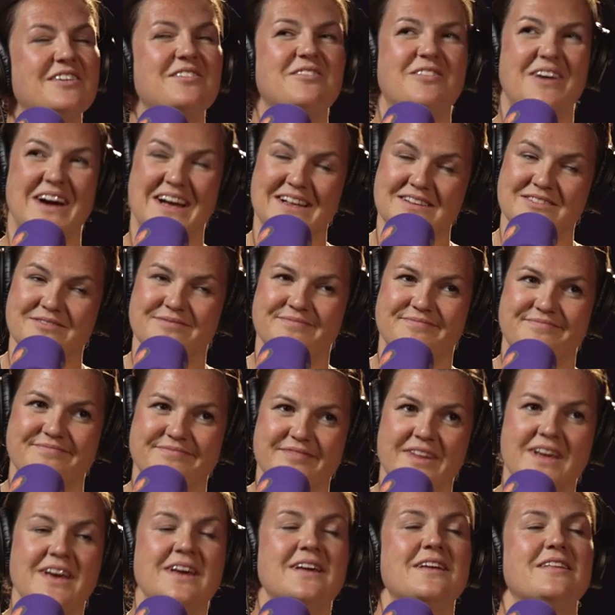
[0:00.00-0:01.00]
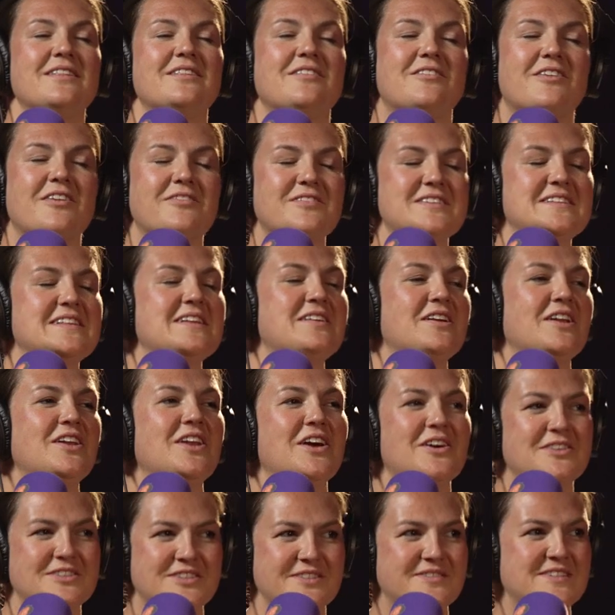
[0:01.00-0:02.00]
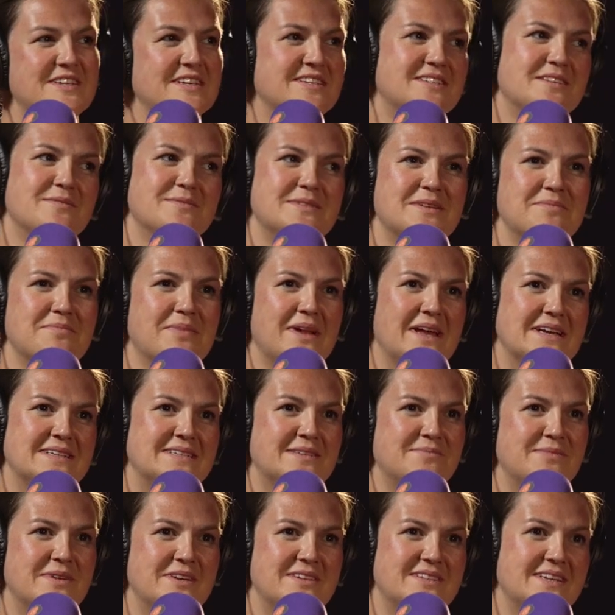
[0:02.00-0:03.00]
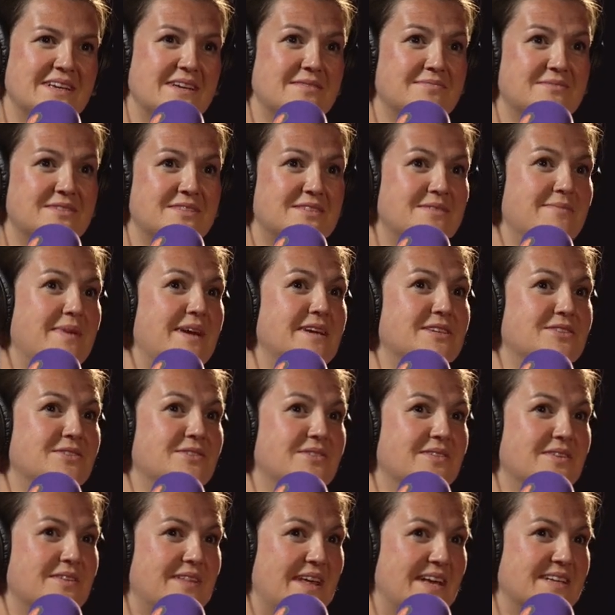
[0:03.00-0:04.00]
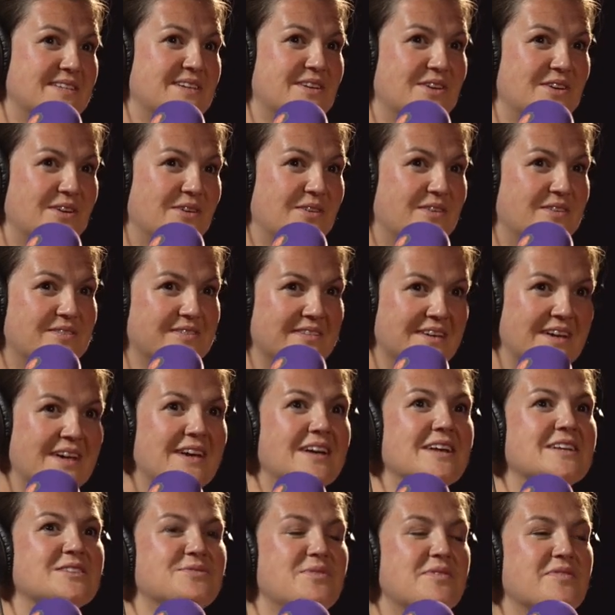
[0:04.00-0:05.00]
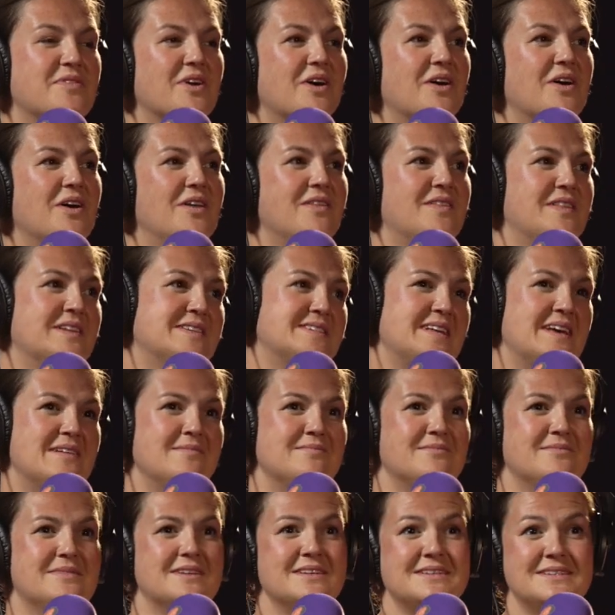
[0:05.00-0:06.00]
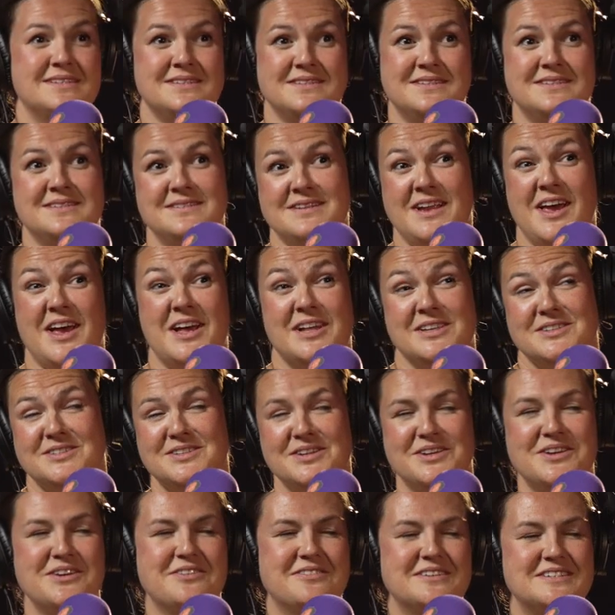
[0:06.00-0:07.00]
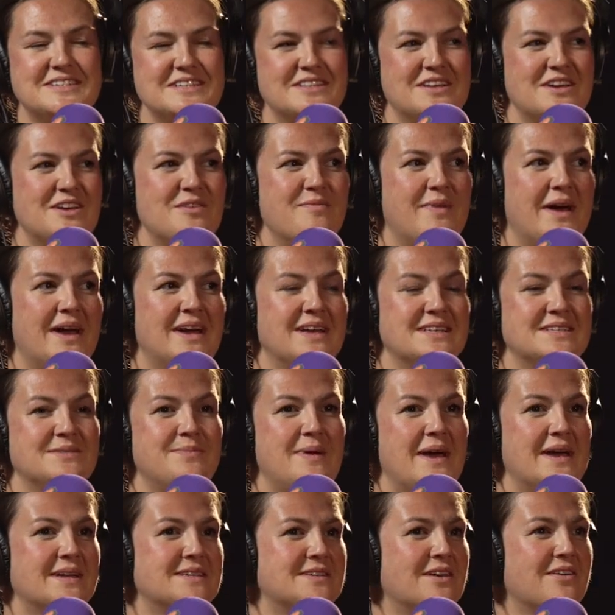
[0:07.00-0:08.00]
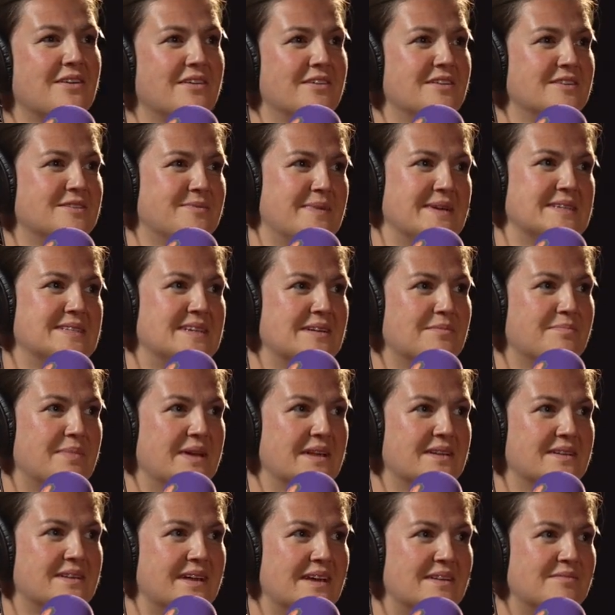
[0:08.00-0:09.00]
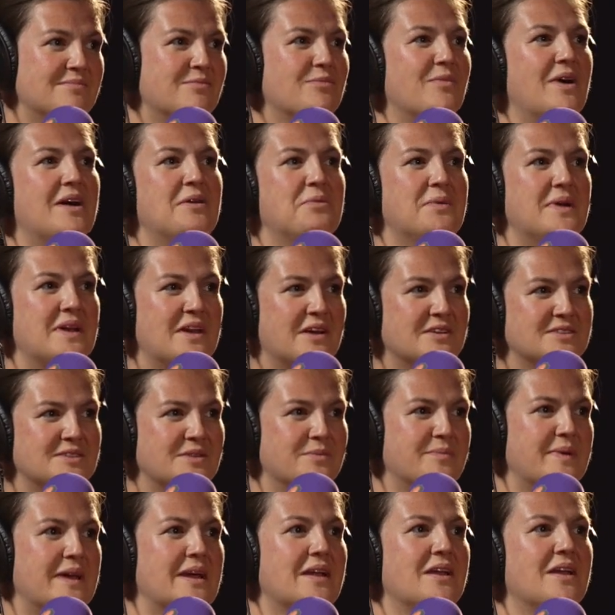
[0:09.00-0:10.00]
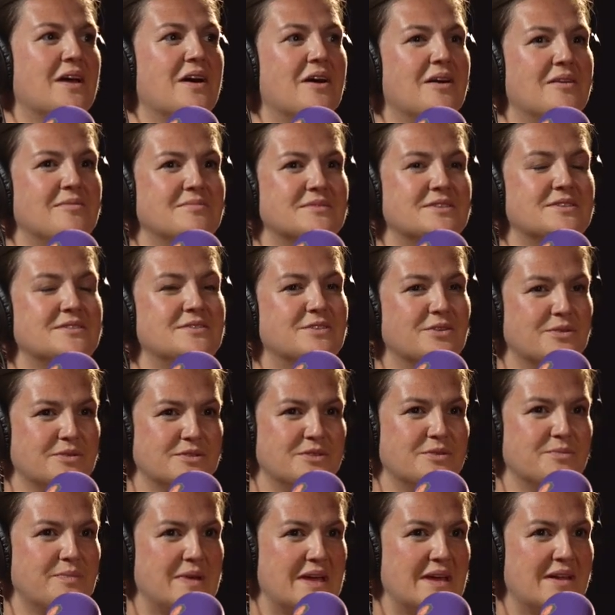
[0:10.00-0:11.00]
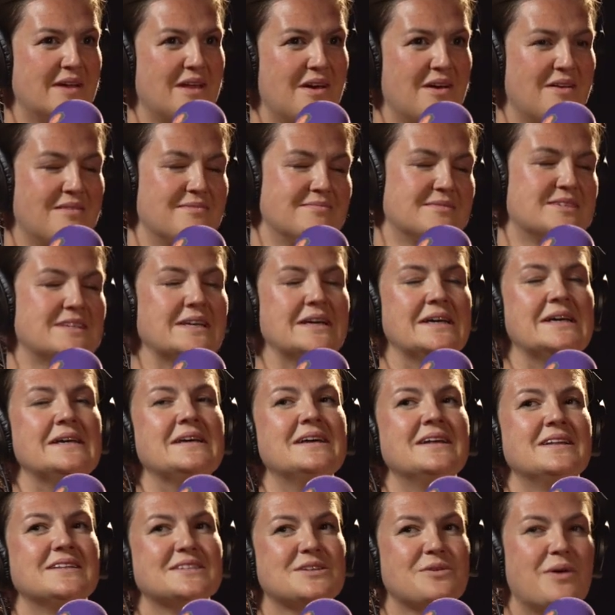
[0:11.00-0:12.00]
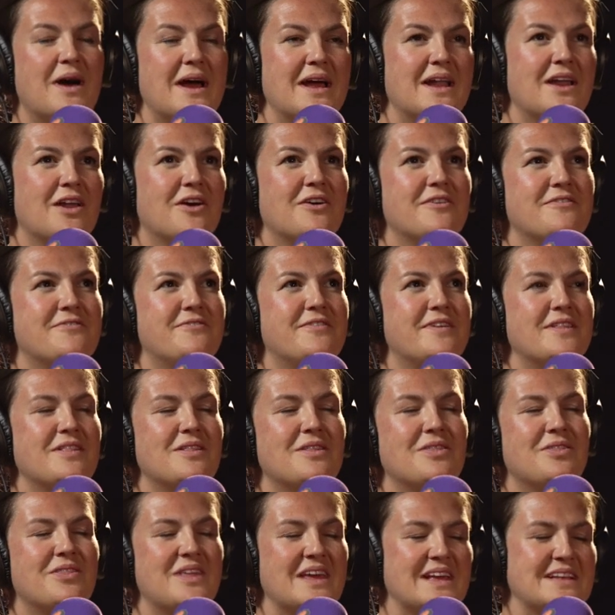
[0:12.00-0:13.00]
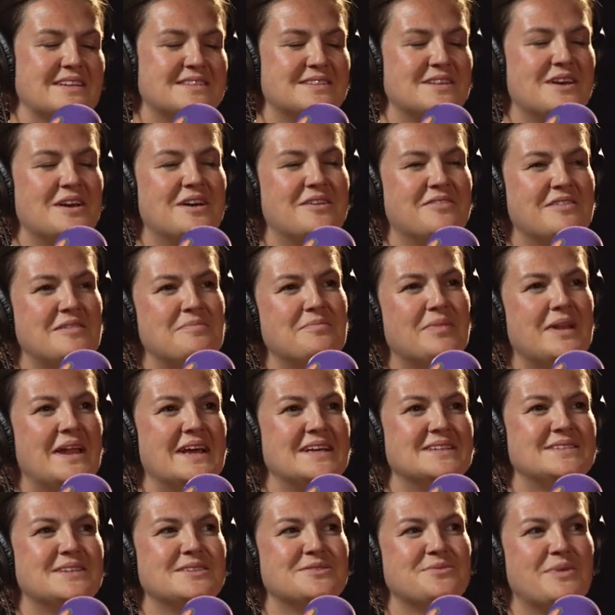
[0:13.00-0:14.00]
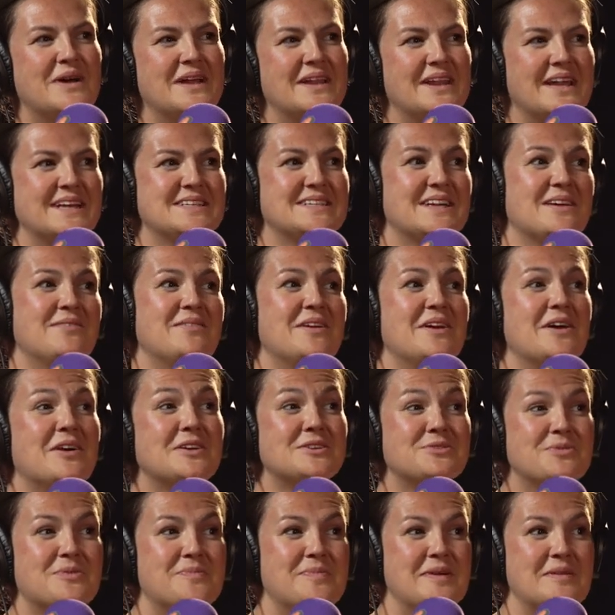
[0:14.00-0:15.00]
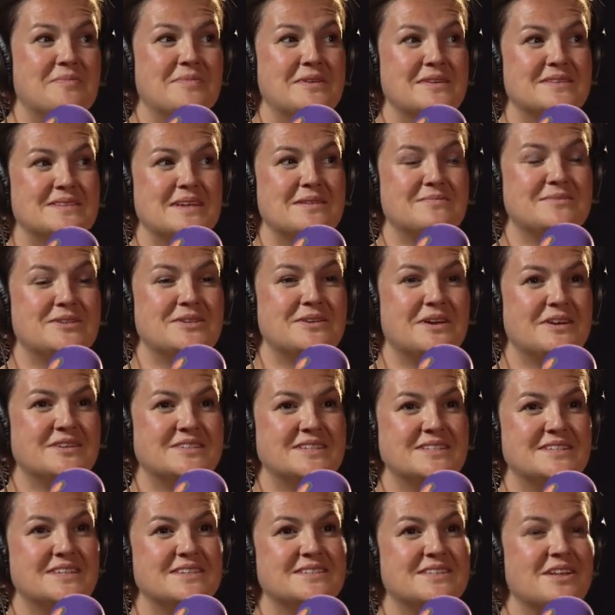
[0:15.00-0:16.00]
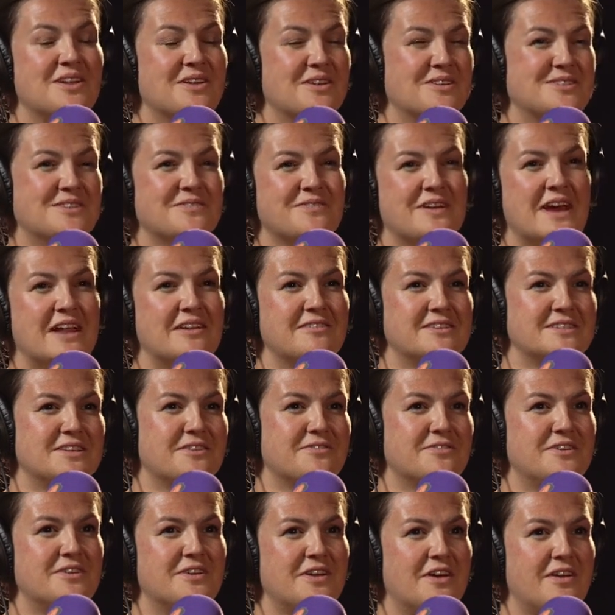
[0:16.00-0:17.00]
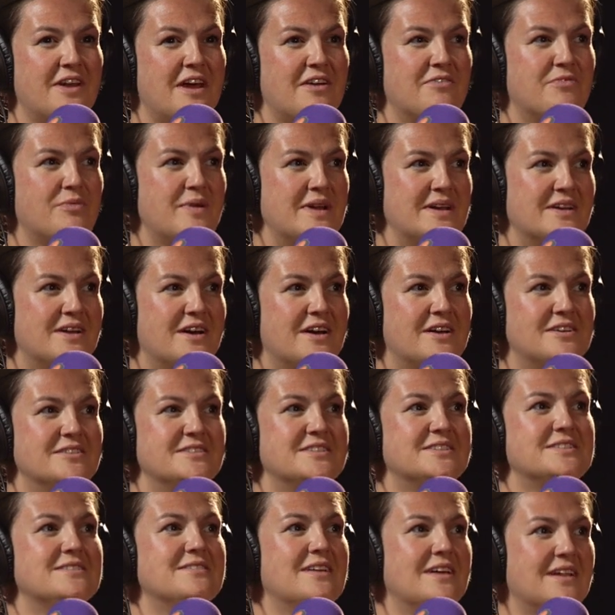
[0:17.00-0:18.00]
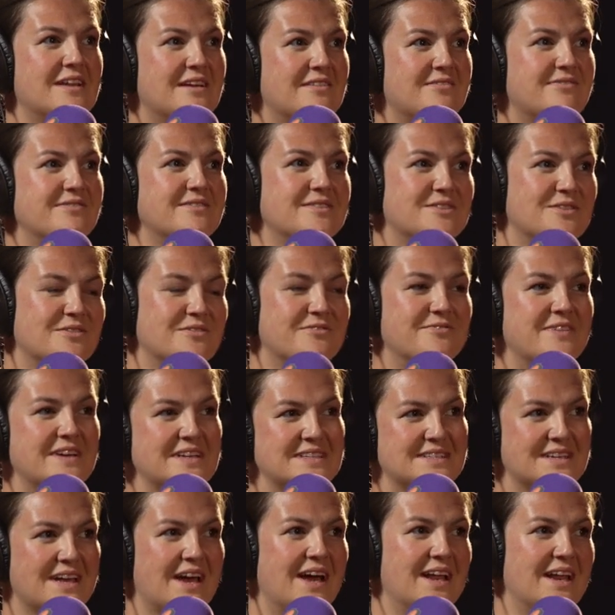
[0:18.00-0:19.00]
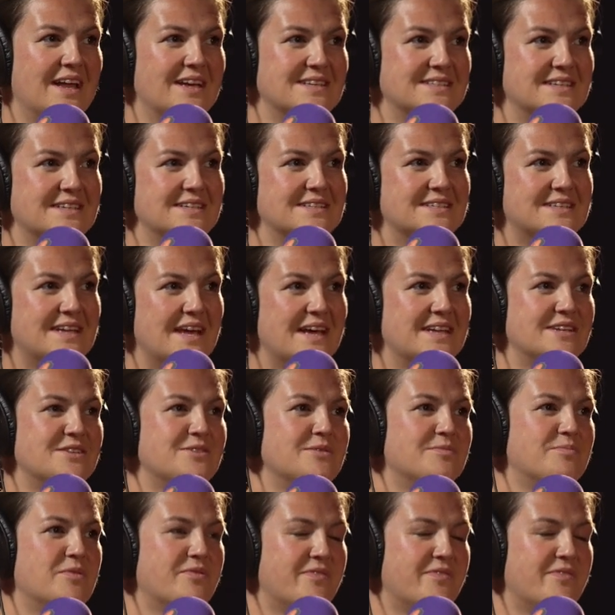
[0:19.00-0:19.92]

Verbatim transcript: Well, there are obviously loads of systems in place in museums to make sure that they're secure. So we've got the same style security that you might expect on a domestic building, where windows will be alarmed, doors will be alarmed. There's quite a lot of things that are in place as well next time we go to a big museum to notice is that lots of galleries often don't have windows they'll have sort of fixed skylights instead to ah.